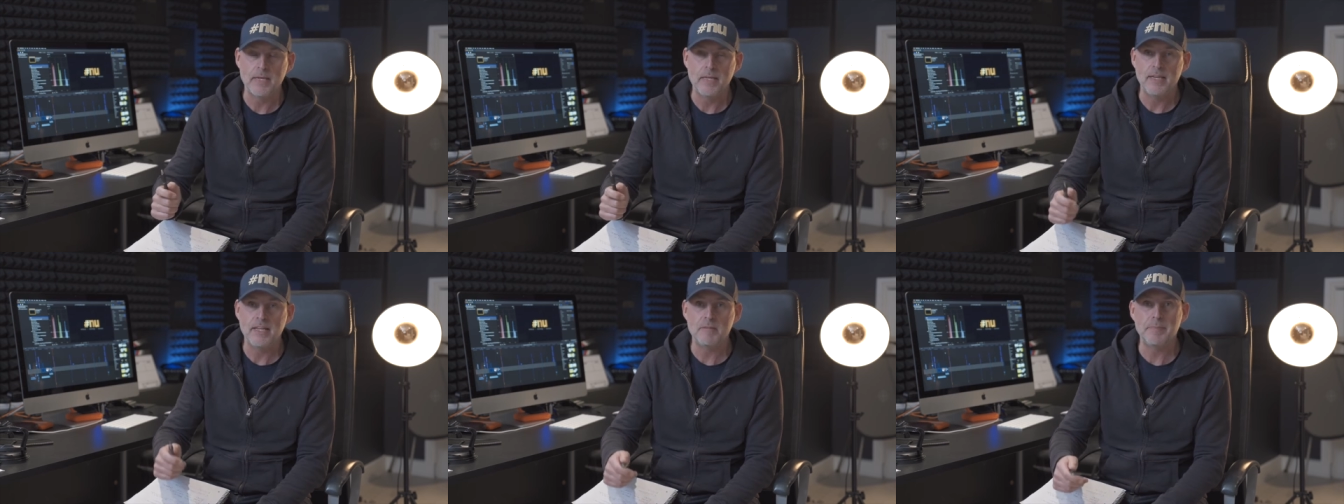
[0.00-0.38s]

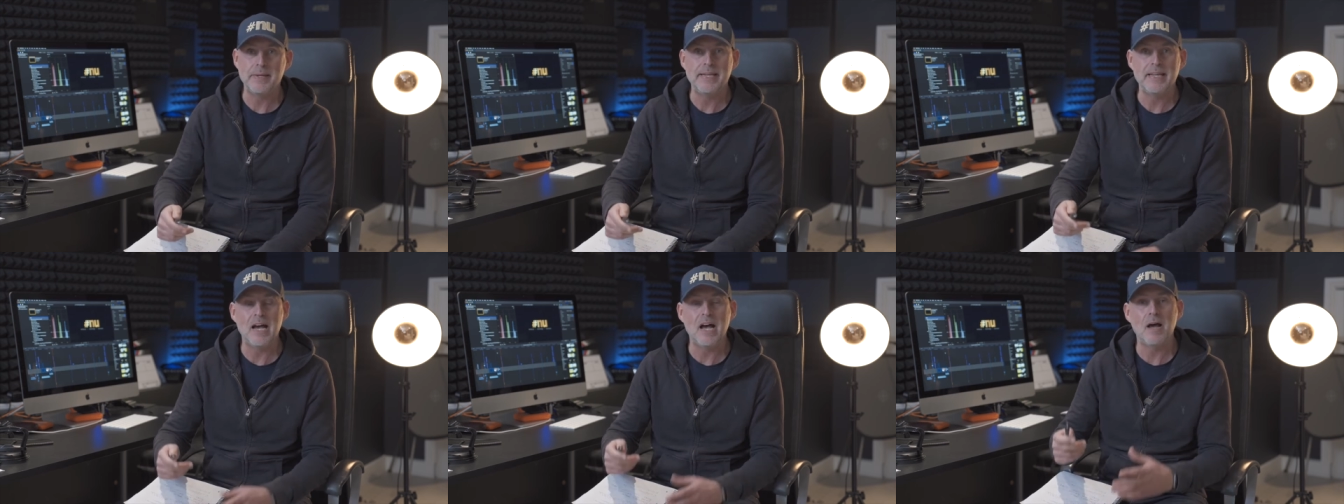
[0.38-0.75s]
It's
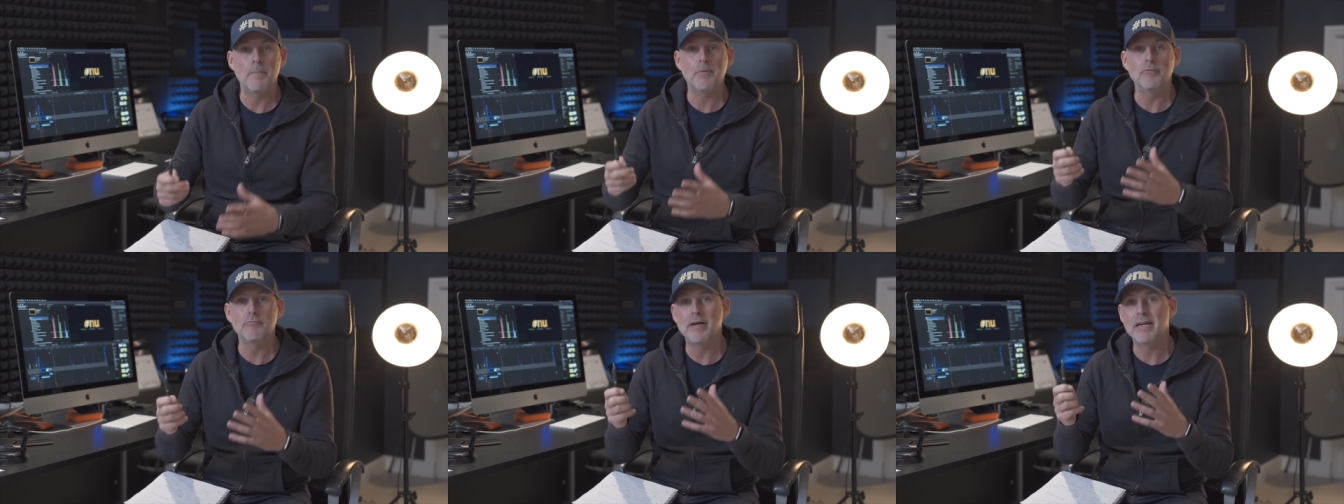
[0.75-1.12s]
been up
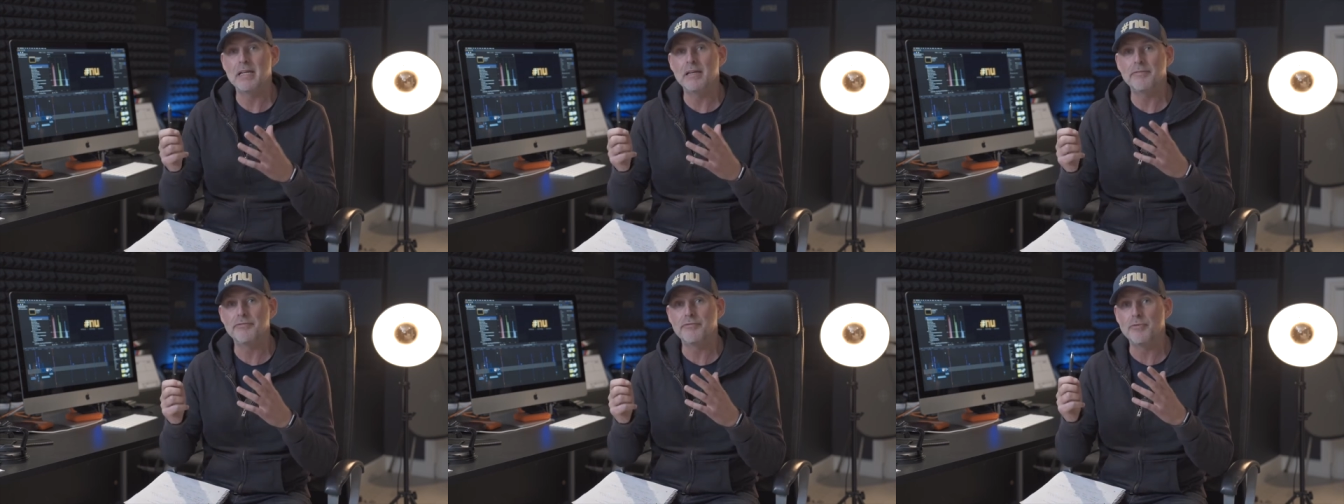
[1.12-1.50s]
and
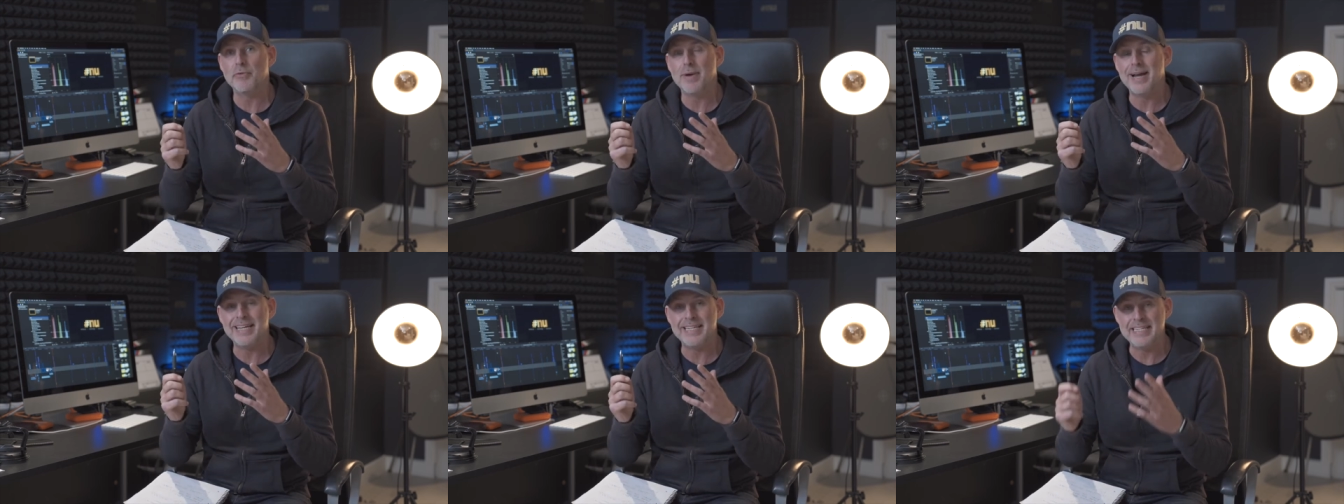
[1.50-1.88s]
running
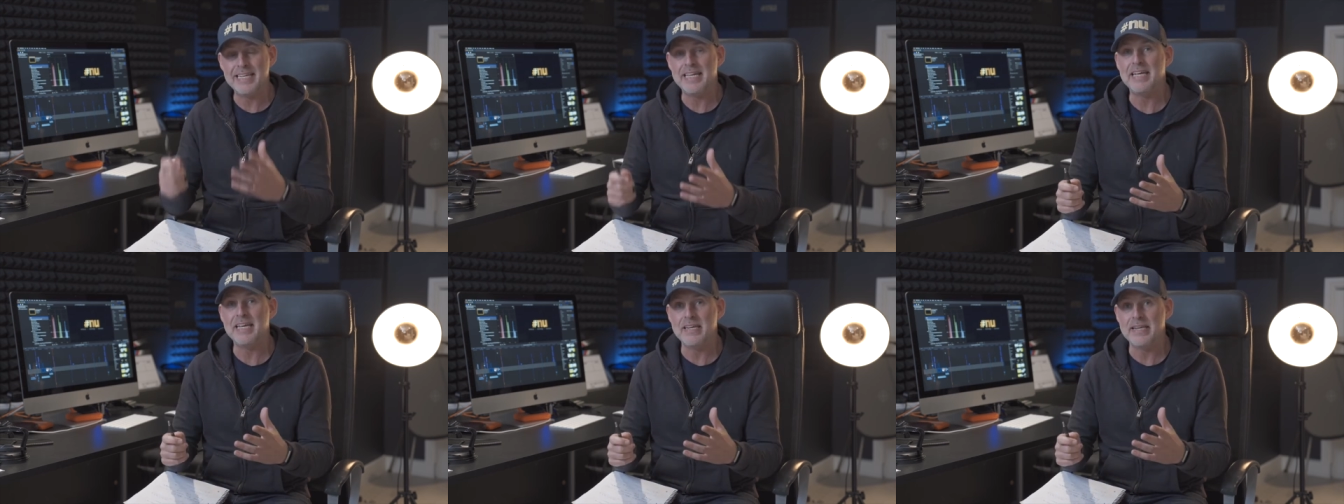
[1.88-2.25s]
for a
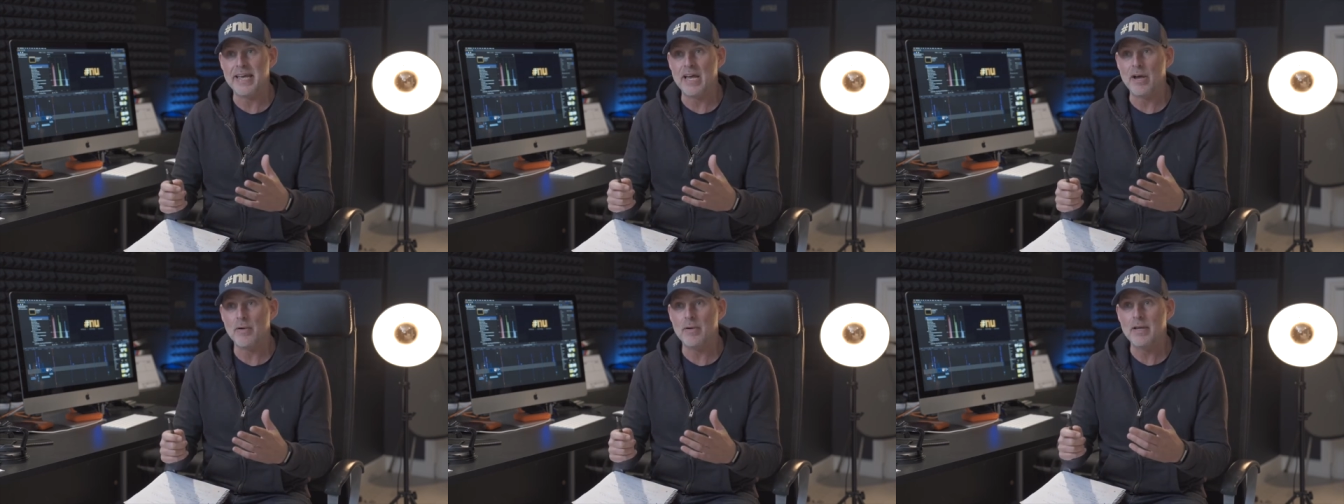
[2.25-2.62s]
year
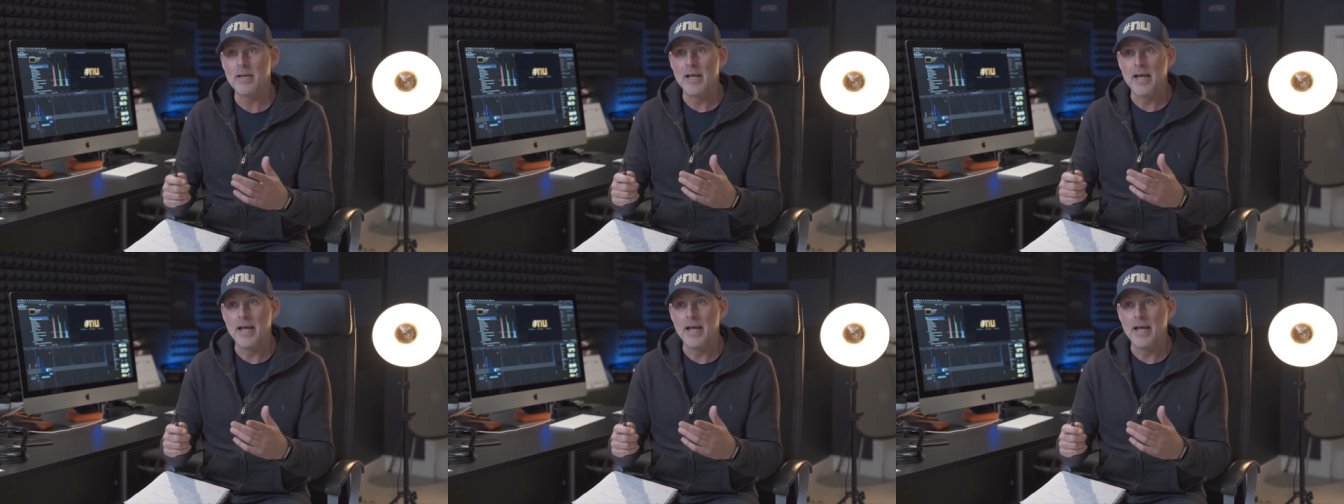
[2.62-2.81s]
now,